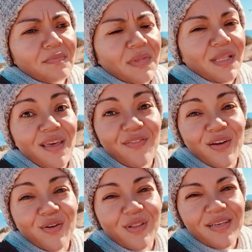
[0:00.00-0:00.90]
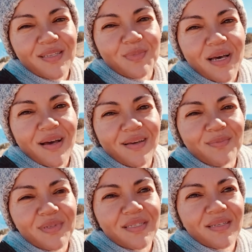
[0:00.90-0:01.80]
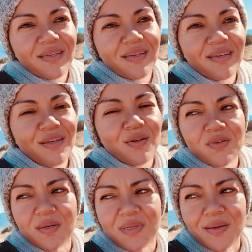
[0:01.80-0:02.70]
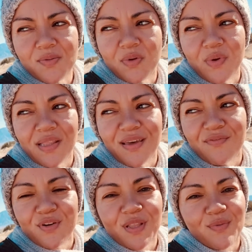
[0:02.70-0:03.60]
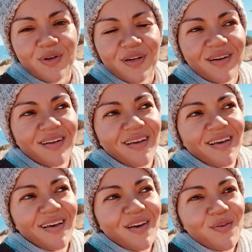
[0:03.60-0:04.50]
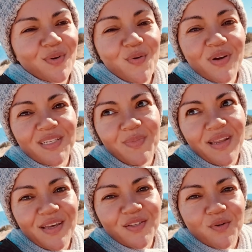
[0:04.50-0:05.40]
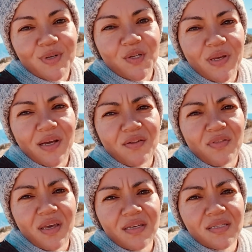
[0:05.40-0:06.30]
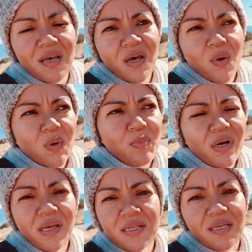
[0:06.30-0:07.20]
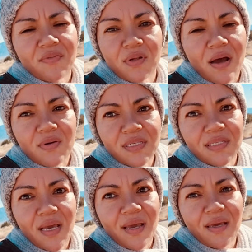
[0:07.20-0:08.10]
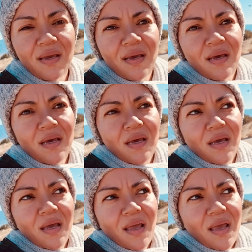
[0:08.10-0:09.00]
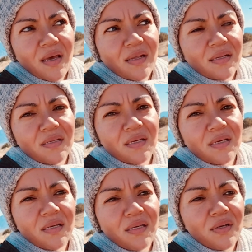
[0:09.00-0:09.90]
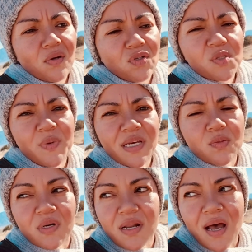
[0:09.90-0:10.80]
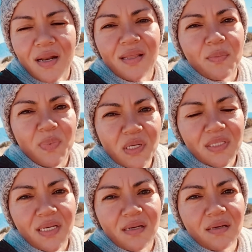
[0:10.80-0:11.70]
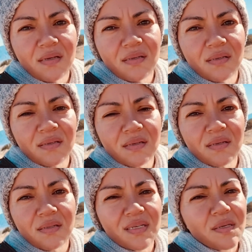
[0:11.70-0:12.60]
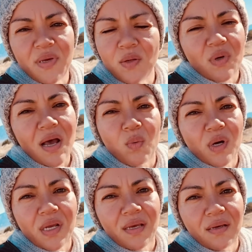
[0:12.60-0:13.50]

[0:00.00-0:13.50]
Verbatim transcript: leaving early sometimes. You know, sometimes when we leave early, we're we're going to meetings or we're doing other things. We're putting in several hours a day, and you know, just because we're not in the building doesn't mean we're not working.